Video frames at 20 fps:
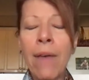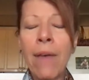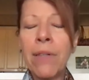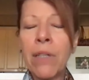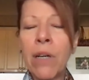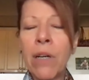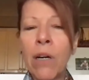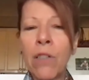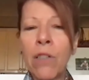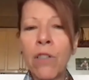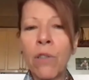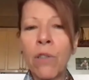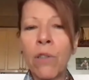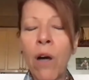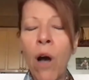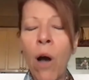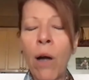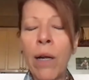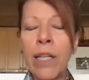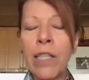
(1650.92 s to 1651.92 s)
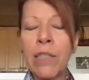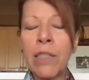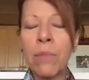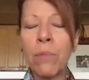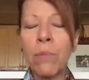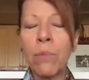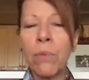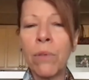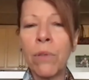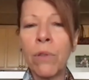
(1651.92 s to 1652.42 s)
avatars or
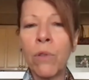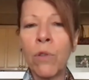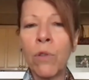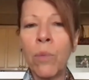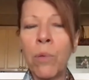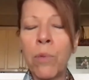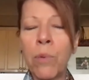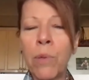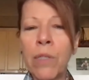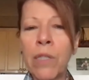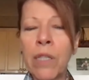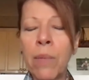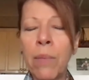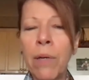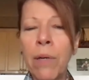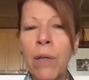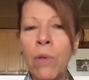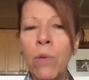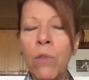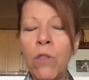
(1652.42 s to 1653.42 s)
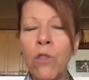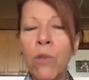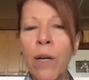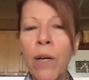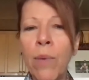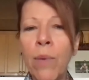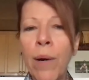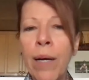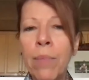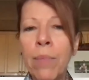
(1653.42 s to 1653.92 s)
audience groups was someone who was
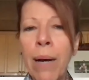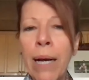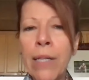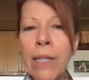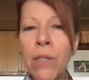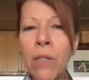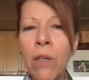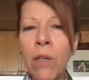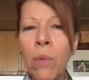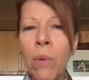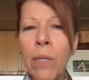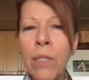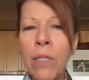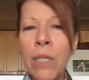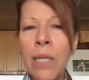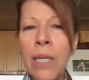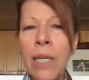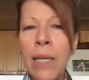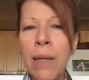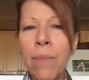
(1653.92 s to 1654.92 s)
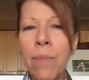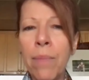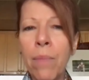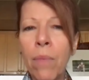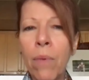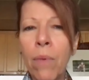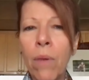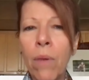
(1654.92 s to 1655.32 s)
trying to ride a bicycle, wasn't it?